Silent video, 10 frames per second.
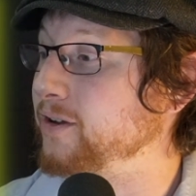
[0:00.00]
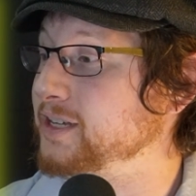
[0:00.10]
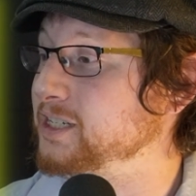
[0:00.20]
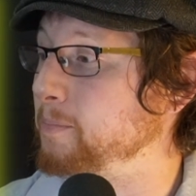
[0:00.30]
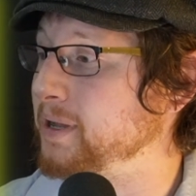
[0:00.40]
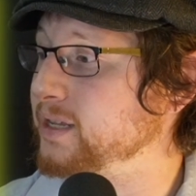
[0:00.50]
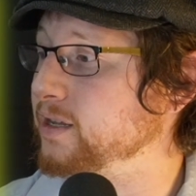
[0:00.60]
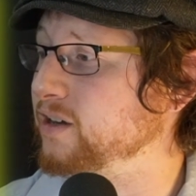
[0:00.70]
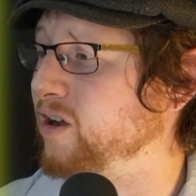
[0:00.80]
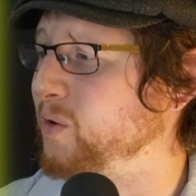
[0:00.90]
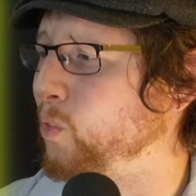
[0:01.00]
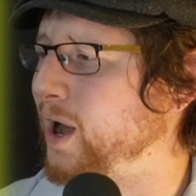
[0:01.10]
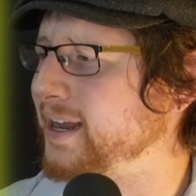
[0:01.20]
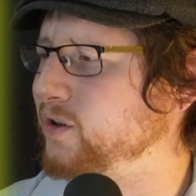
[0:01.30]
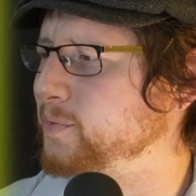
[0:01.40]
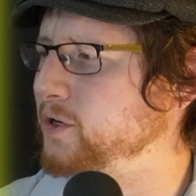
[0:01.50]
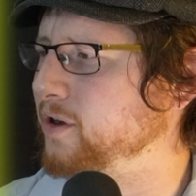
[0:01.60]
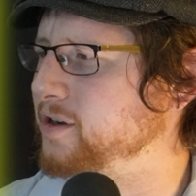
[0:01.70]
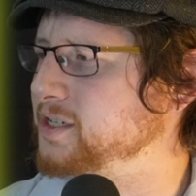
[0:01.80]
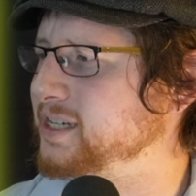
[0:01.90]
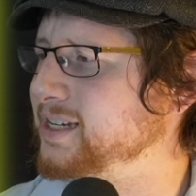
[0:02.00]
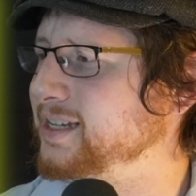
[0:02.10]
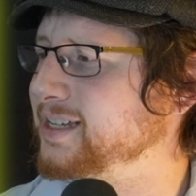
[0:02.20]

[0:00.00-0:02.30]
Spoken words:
his opinion on why cryptocurrency